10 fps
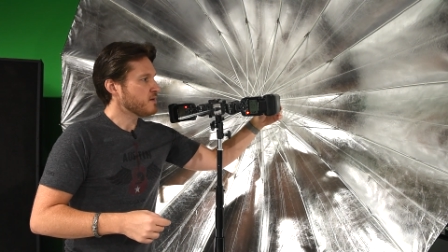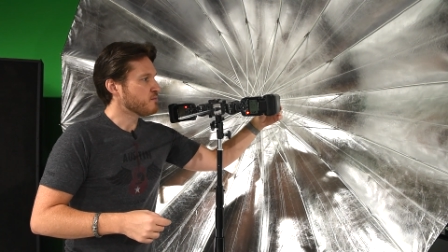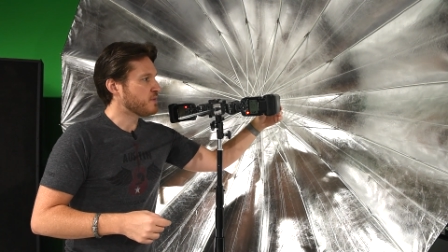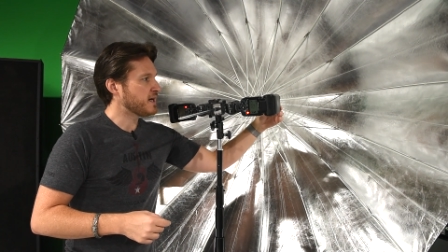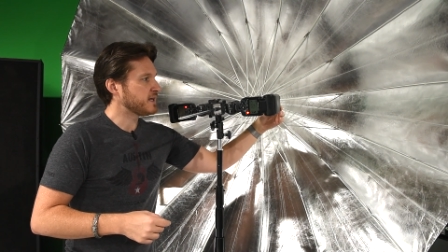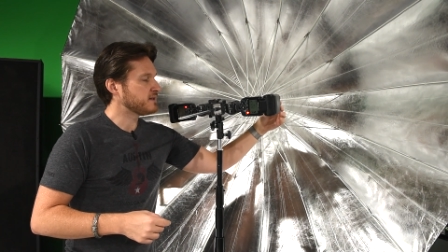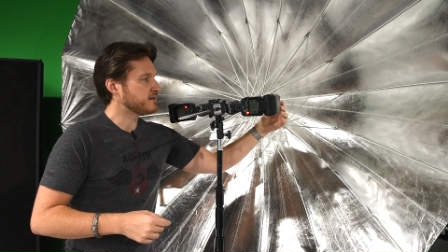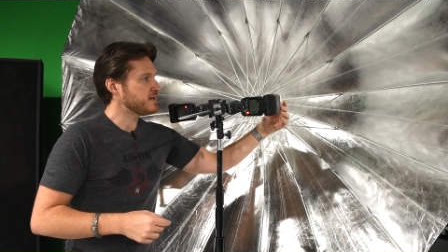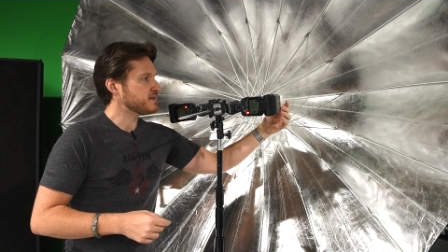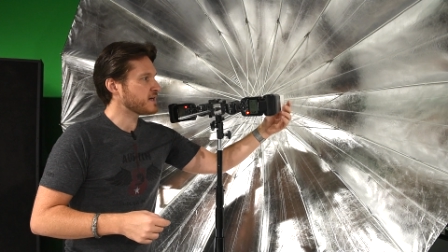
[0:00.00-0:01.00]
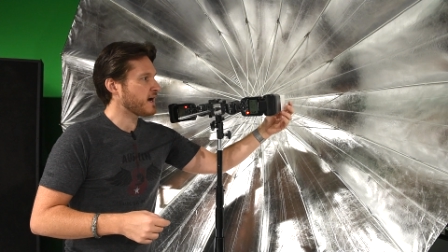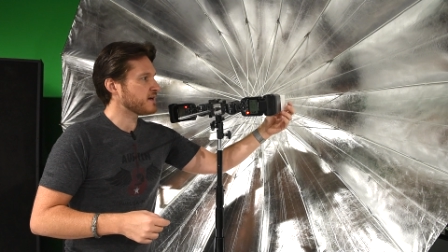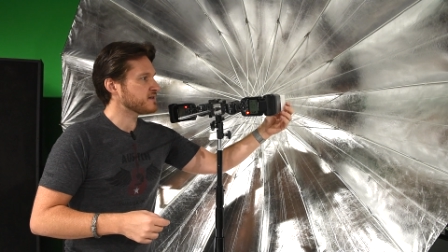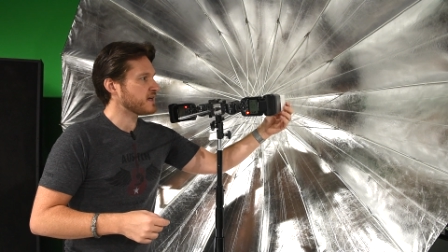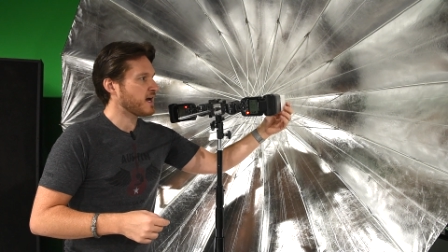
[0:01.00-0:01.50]
but these
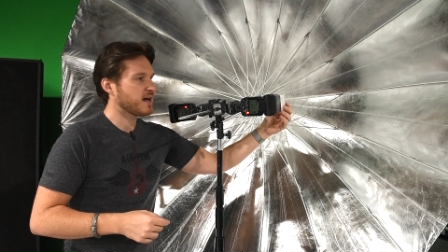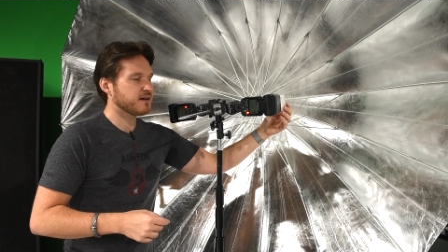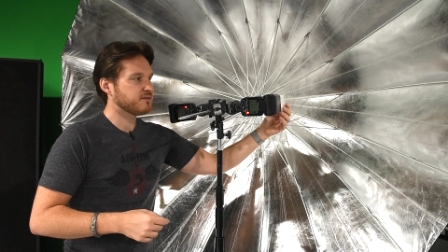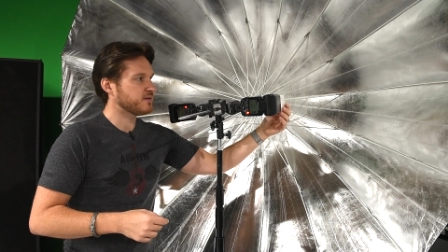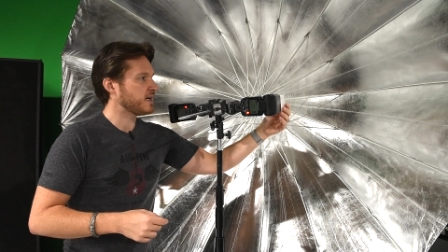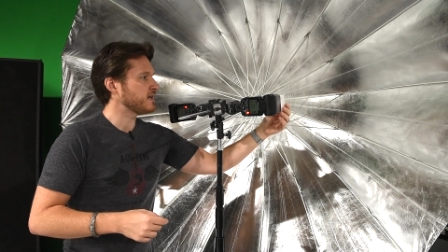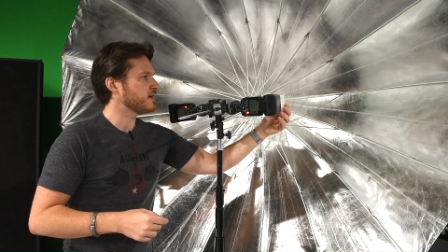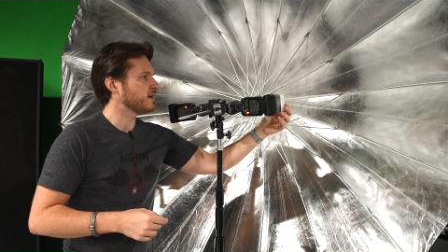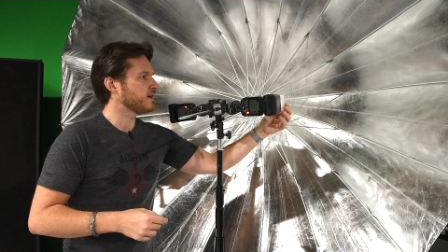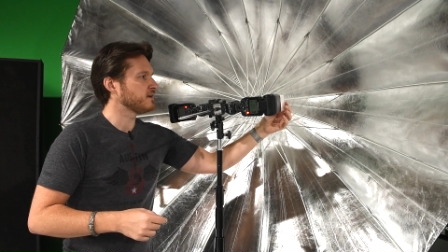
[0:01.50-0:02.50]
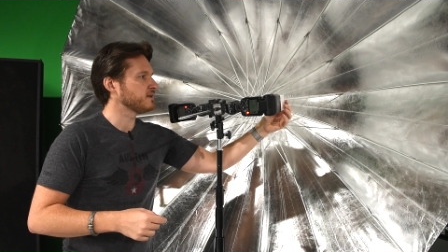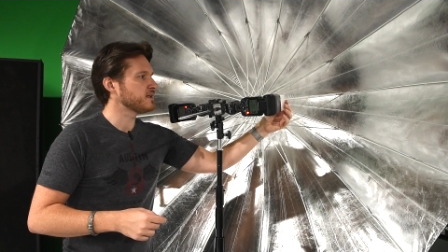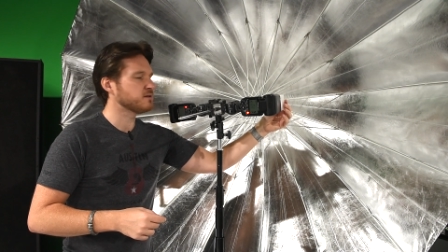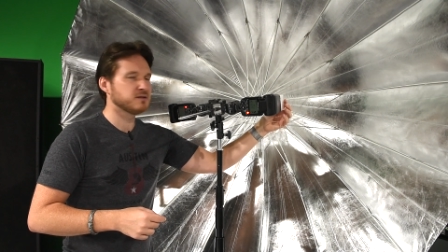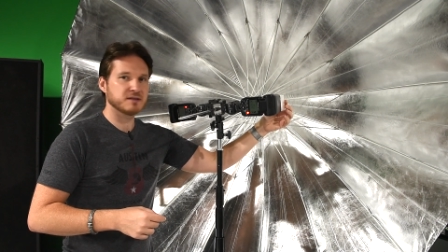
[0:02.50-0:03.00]
guys have a, uh, a
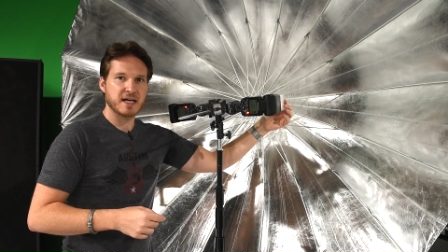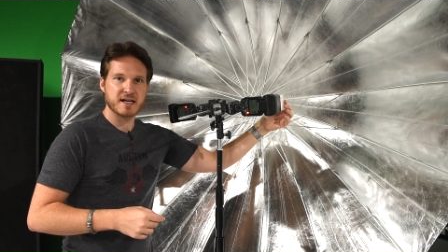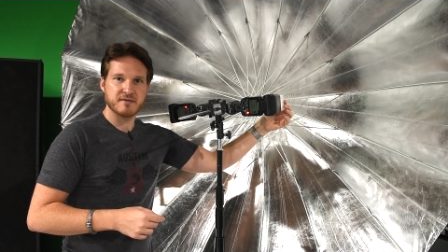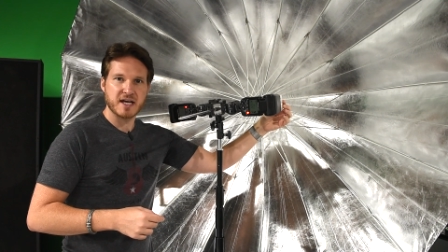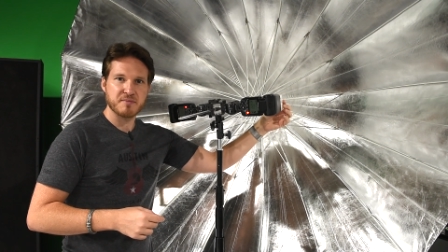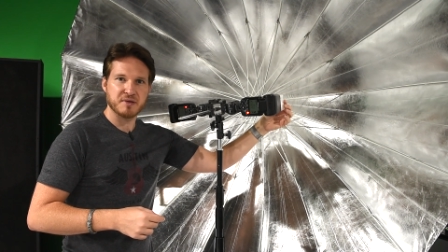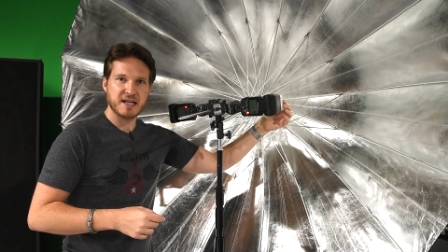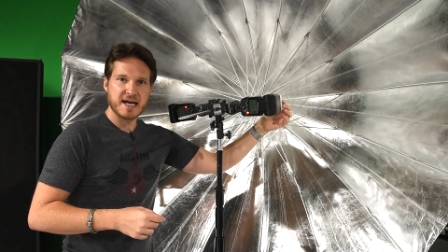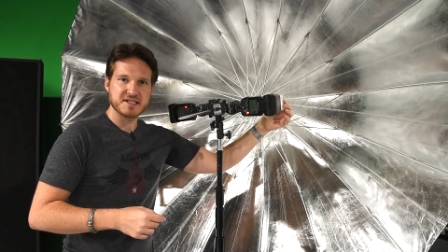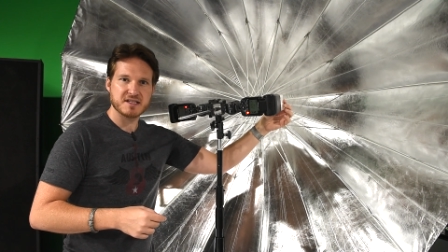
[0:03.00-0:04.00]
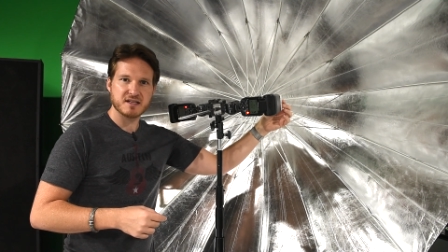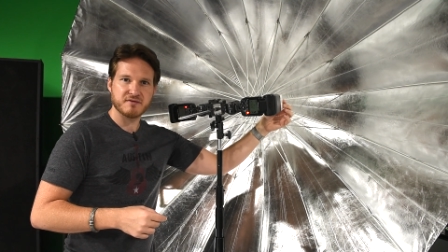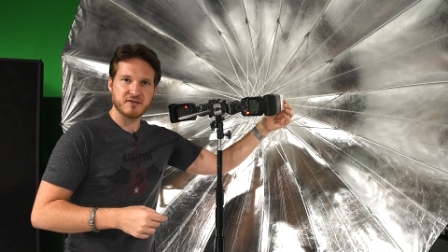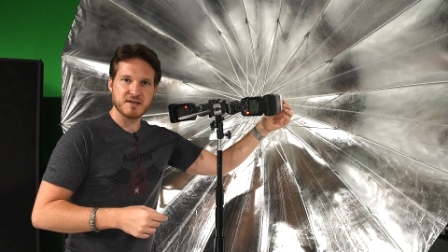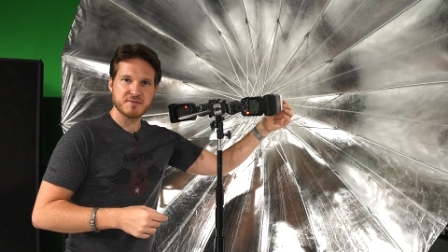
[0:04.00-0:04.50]
little kind of like plastic
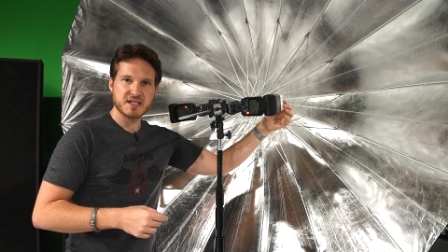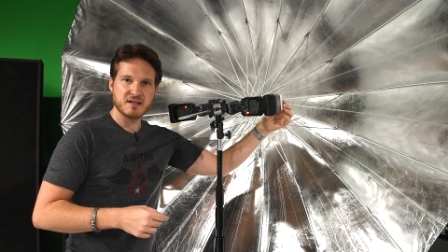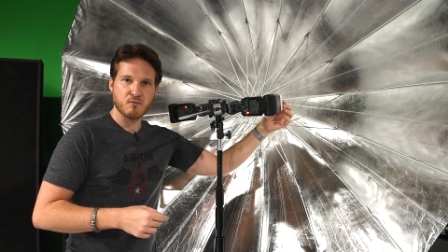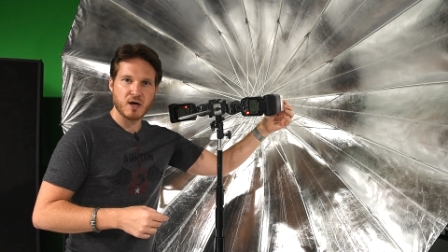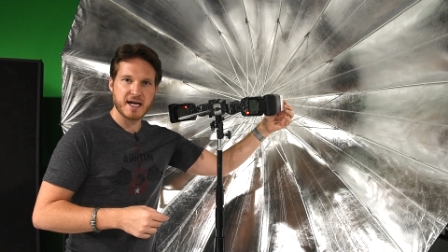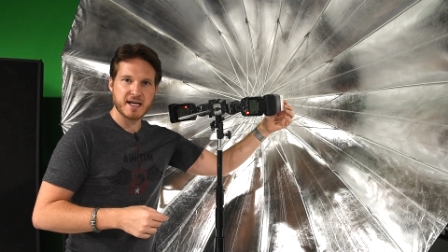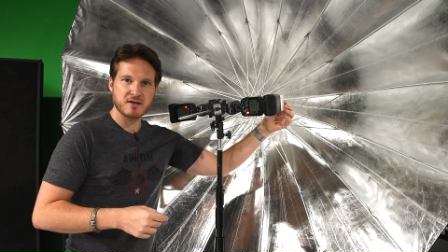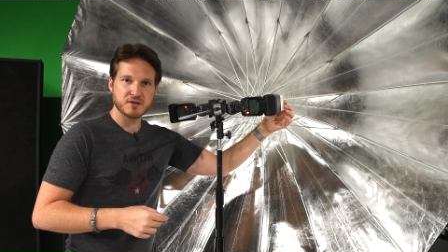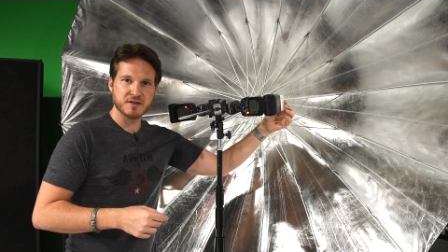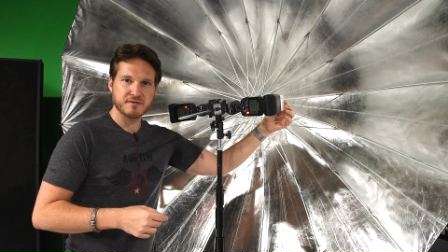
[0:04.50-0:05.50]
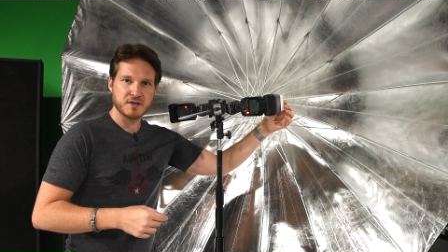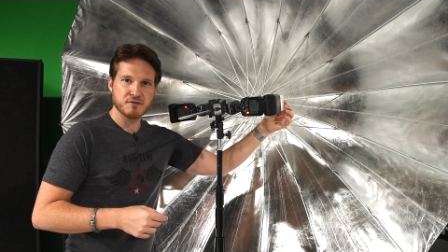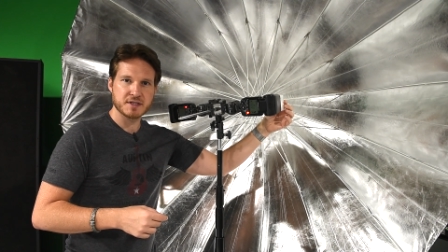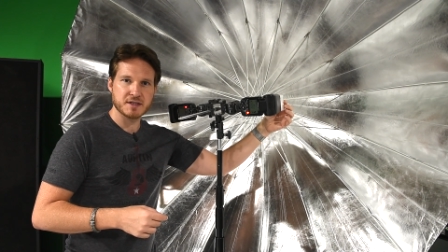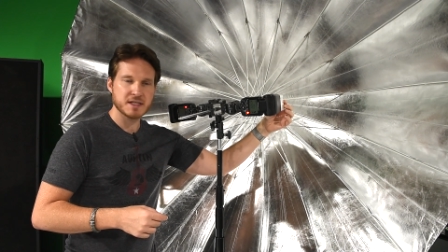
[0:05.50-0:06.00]
flimsy wide angle
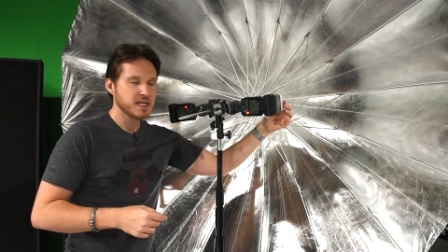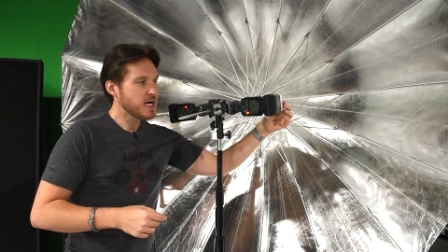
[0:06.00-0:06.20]
diffuser.